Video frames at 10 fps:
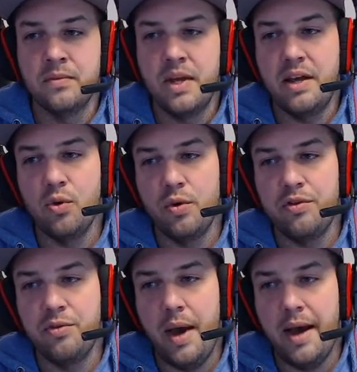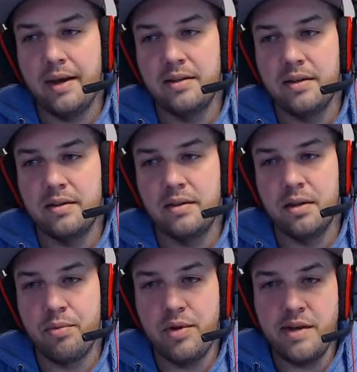In order to access the
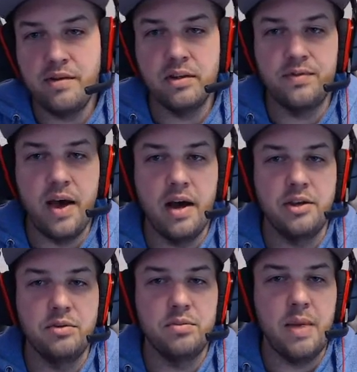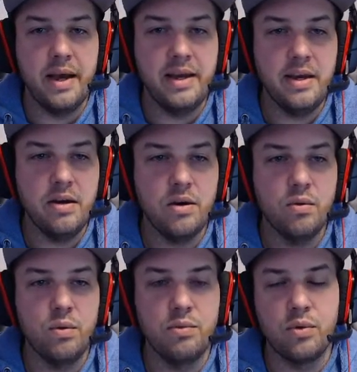previous values back here
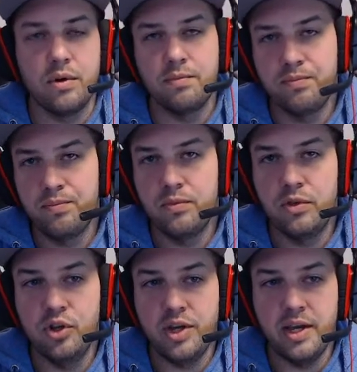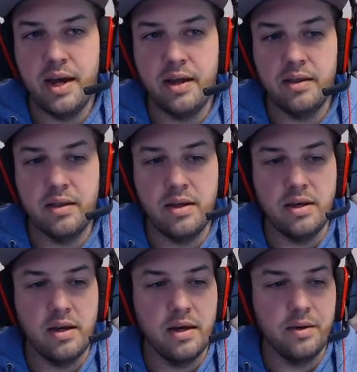when we're looking at the